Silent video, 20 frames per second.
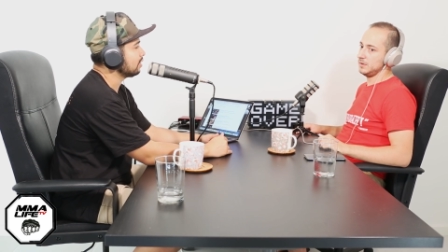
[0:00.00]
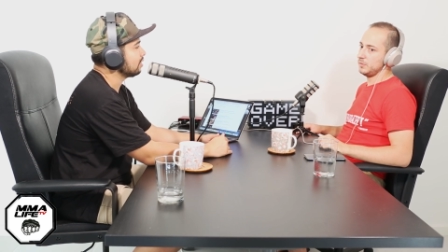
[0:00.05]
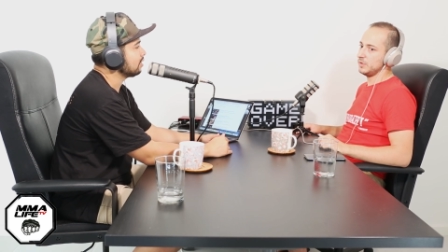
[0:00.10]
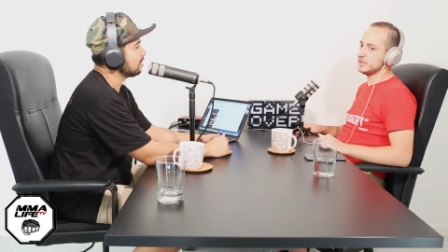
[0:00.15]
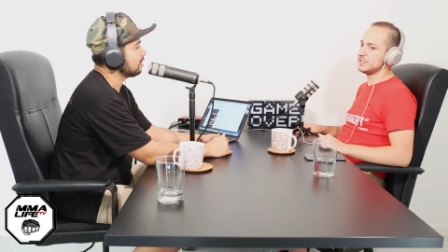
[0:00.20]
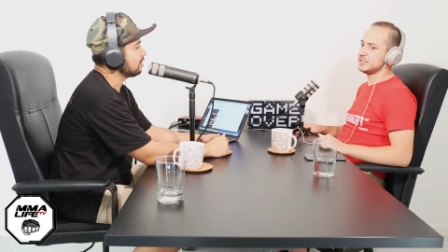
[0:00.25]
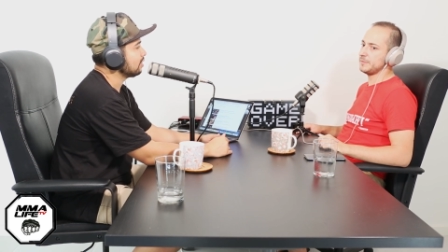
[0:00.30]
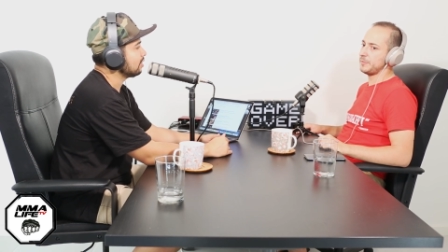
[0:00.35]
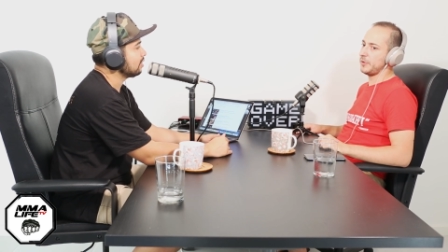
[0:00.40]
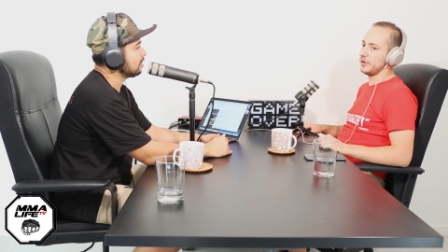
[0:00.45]

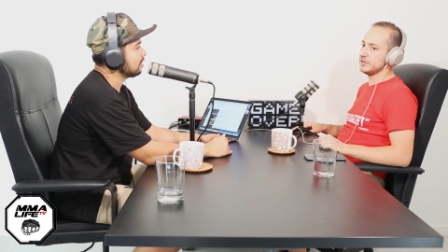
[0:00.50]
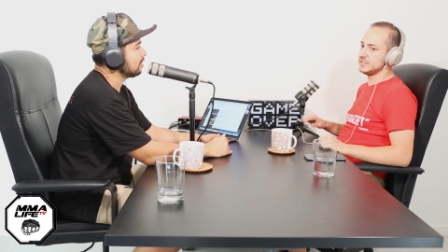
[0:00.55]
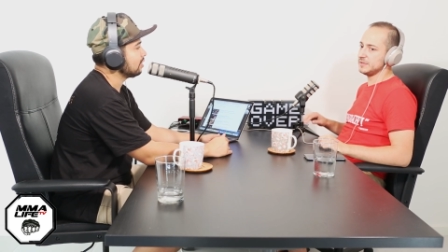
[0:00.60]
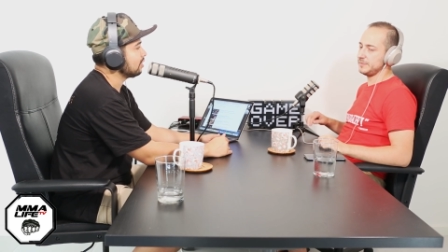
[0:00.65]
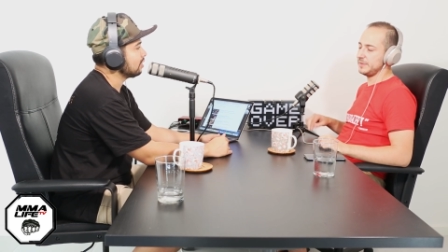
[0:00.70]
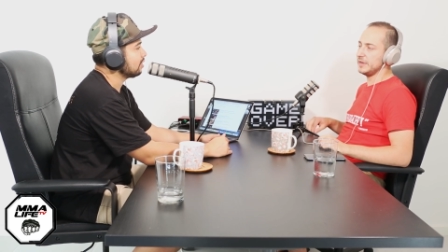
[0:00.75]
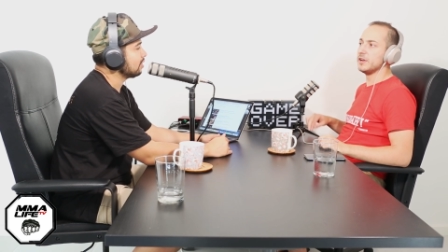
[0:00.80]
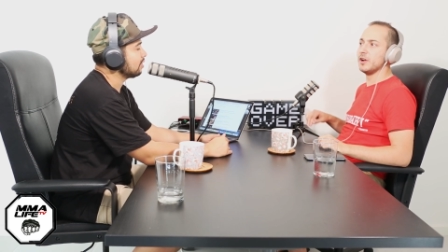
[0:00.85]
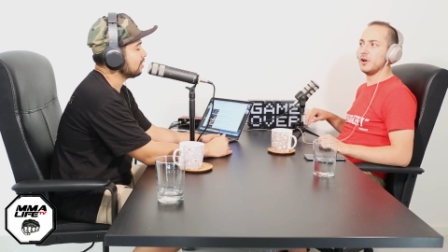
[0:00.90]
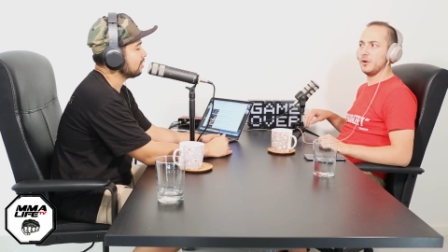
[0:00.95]
Well, it's supposed to
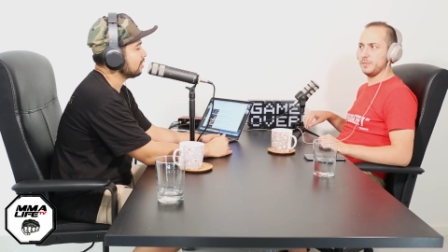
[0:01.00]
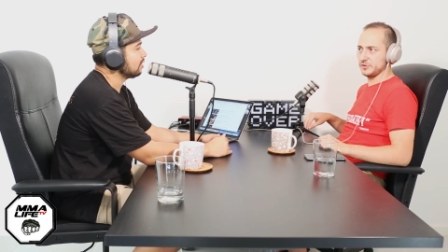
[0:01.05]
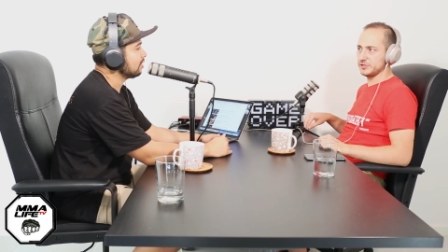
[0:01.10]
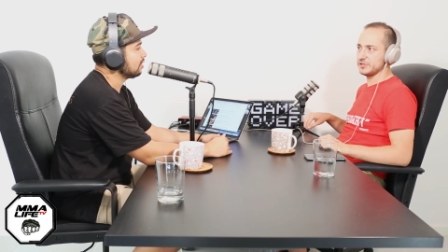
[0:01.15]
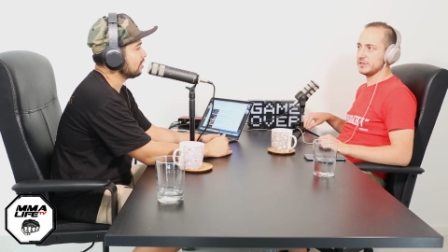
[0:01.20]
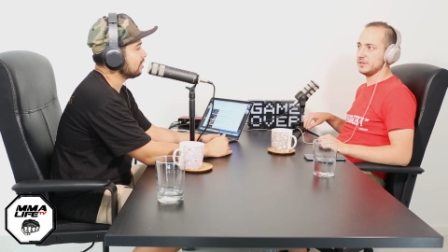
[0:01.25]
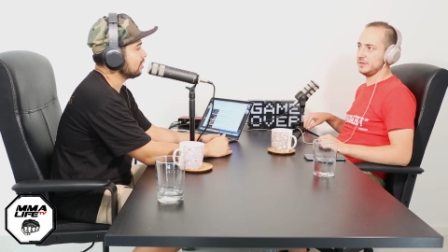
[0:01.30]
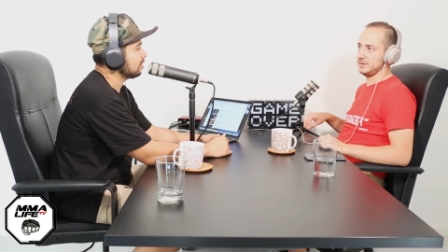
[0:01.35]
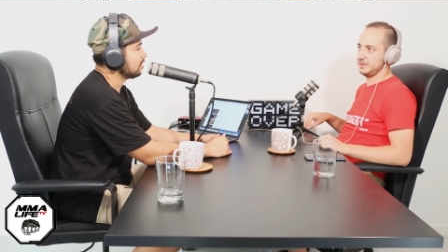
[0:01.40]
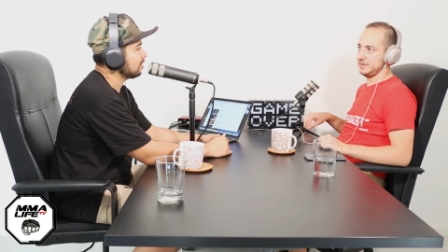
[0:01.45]
be an
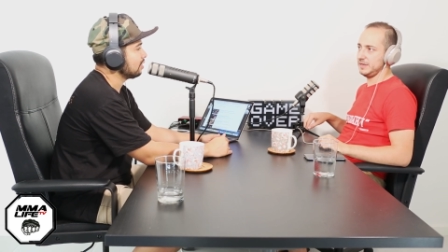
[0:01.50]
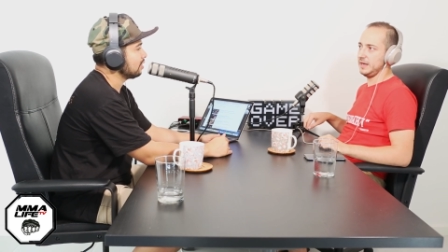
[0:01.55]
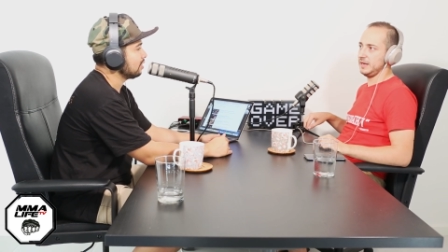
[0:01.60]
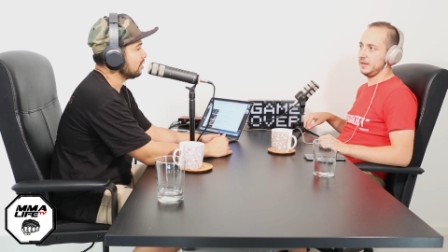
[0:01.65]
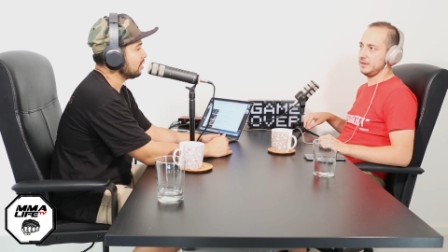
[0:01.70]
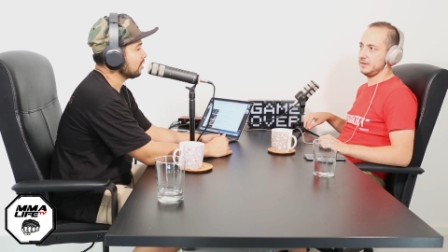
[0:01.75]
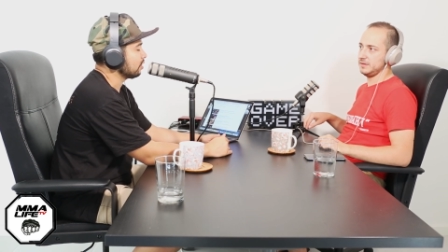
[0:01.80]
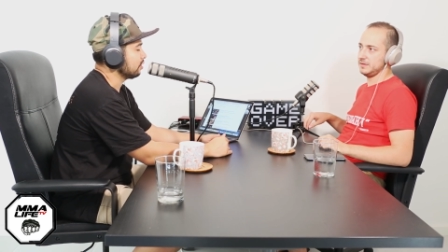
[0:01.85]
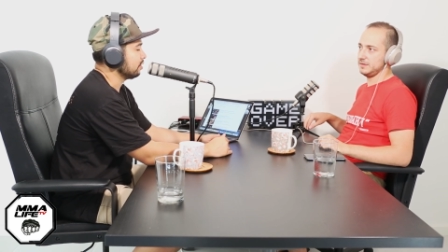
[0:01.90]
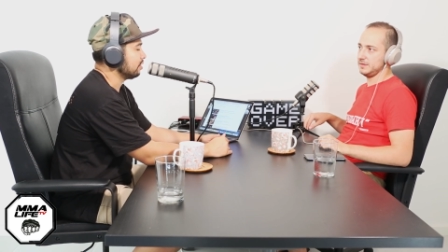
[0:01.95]
option.
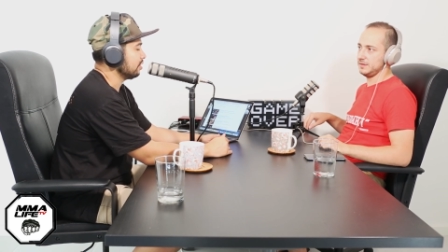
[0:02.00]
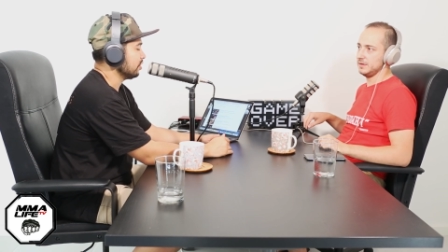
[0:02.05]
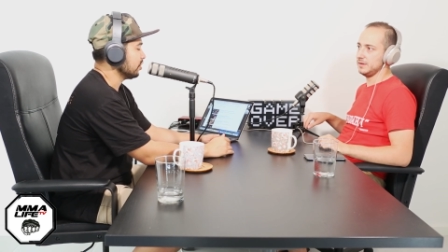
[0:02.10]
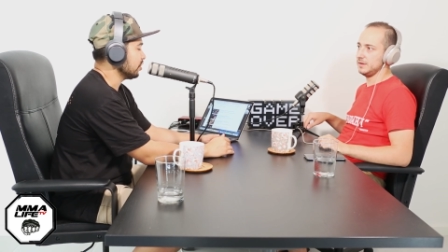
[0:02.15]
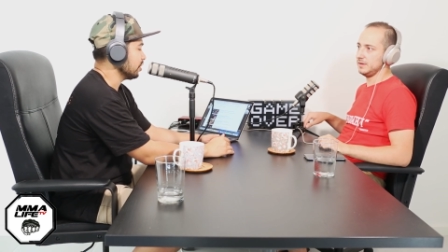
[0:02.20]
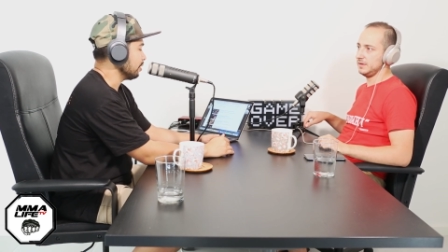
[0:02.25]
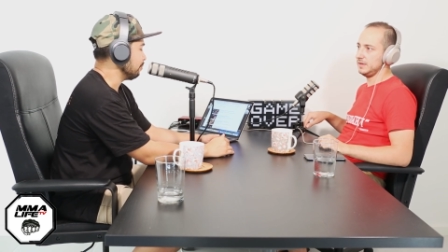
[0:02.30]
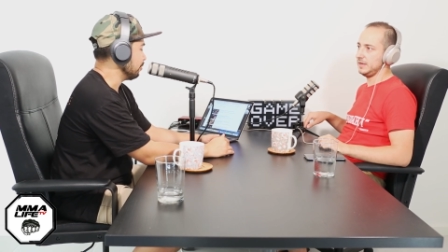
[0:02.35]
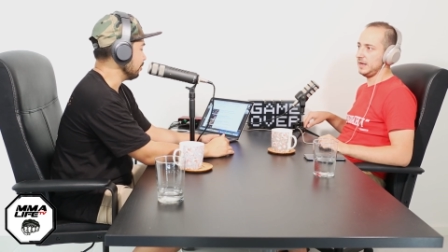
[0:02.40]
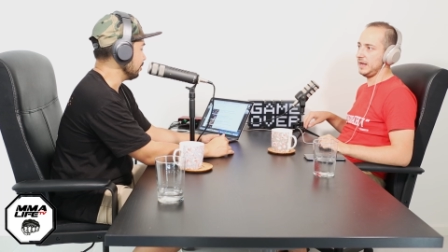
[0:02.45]
Yeah.
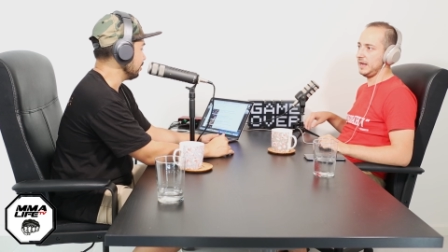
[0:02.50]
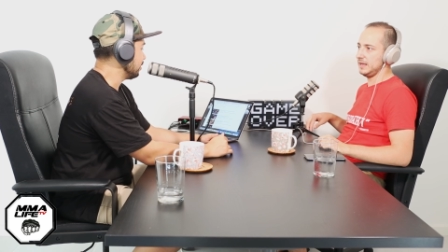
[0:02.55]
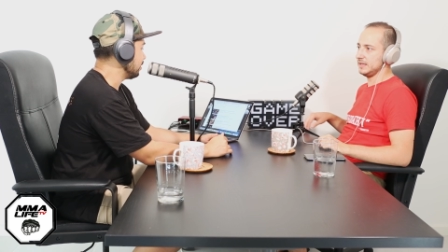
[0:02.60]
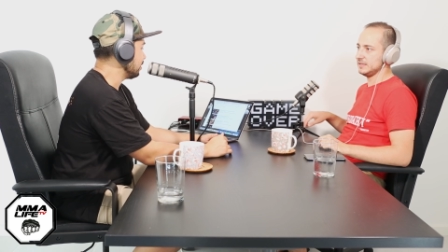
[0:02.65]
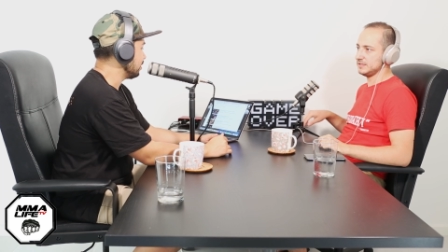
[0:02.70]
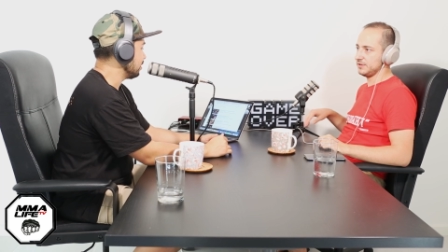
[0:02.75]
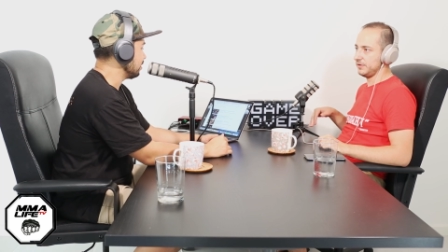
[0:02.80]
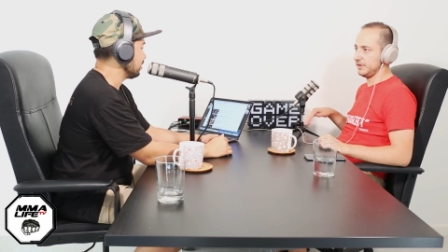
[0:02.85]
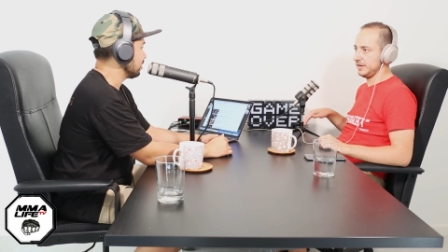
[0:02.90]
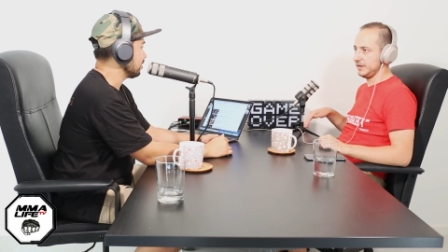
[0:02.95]
Contingent upon. Yeah,
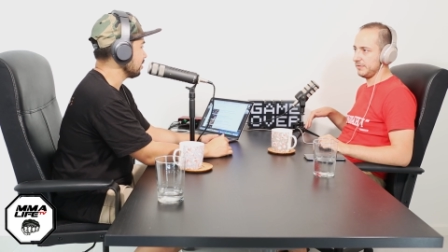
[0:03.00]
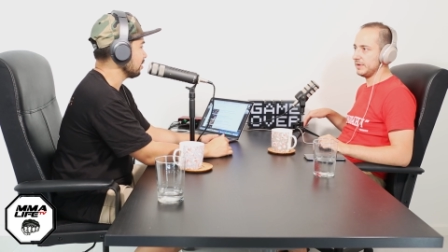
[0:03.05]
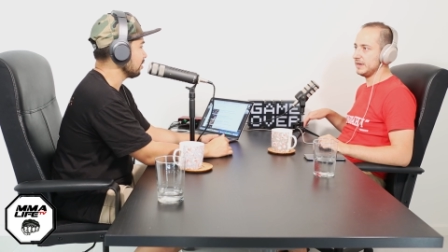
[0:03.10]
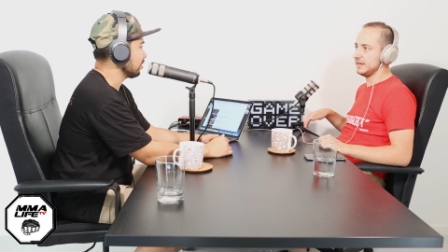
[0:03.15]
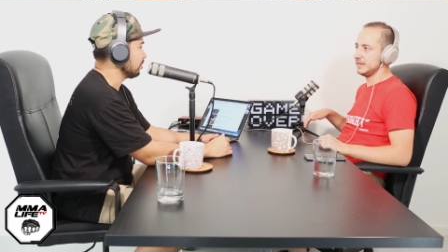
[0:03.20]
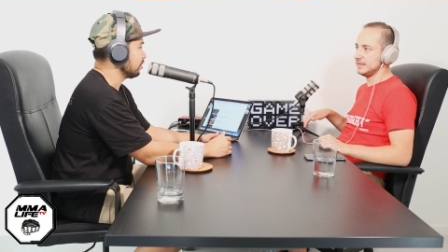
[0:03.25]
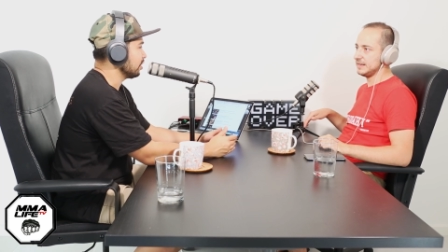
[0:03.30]
it's already written.